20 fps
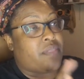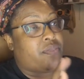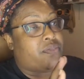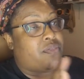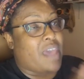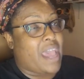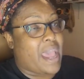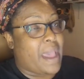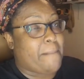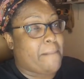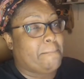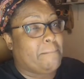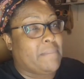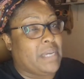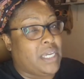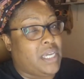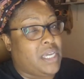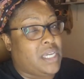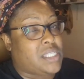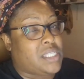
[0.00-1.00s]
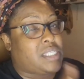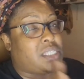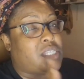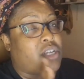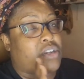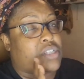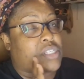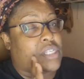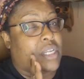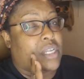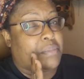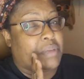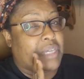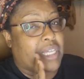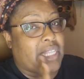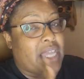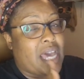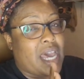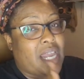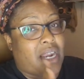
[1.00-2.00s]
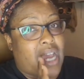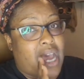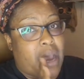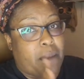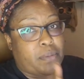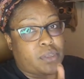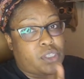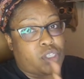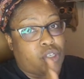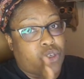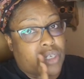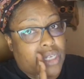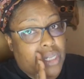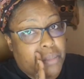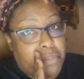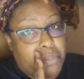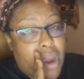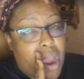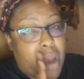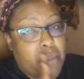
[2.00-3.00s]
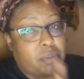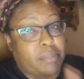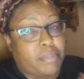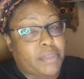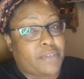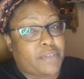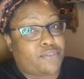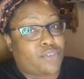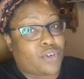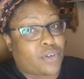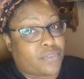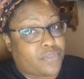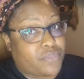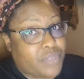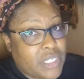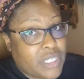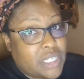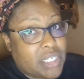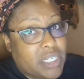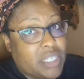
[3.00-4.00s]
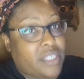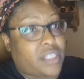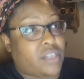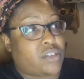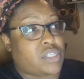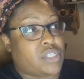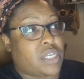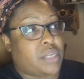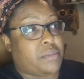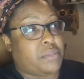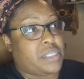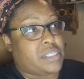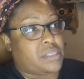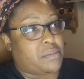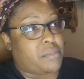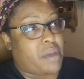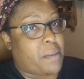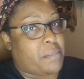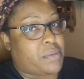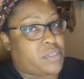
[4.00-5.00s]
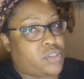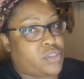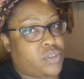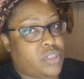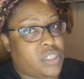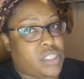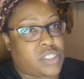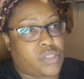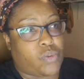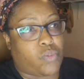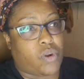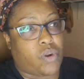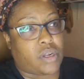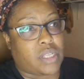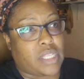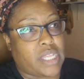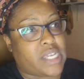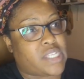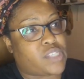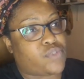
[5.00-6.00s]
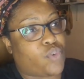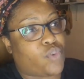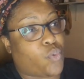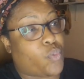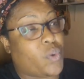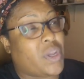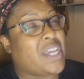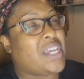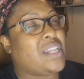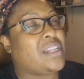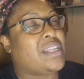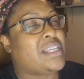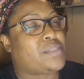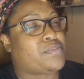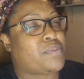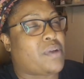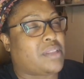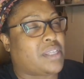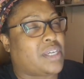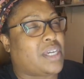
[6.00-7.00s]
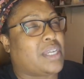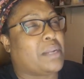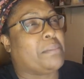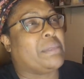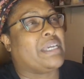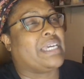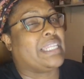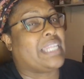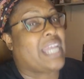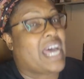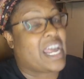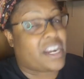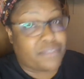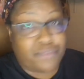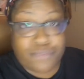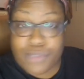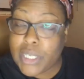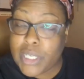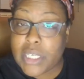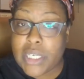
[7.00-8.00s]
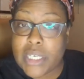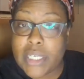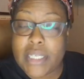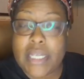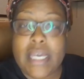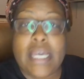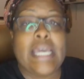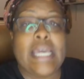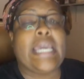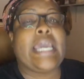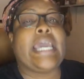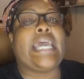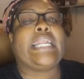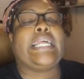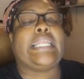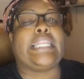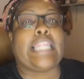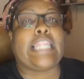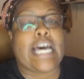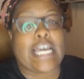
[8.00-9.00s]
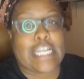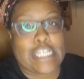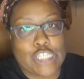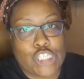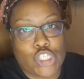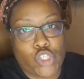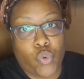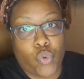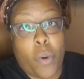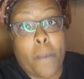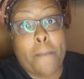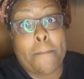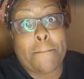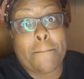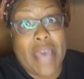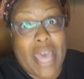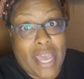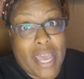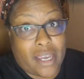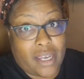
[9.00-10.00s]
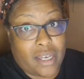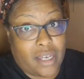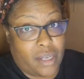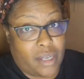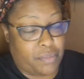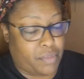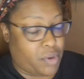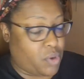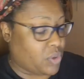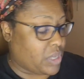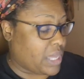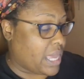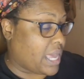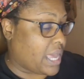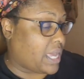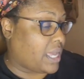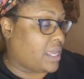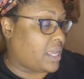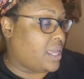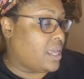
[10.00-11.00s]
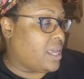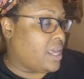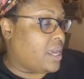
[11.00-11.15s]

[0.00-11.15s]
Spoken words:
That means there's going to be a lot of opportunity probably for a flood. There's going to be some opportunities to work claims for wind. It's probably going to be a lot of flood and a lot of sewer backup, okay?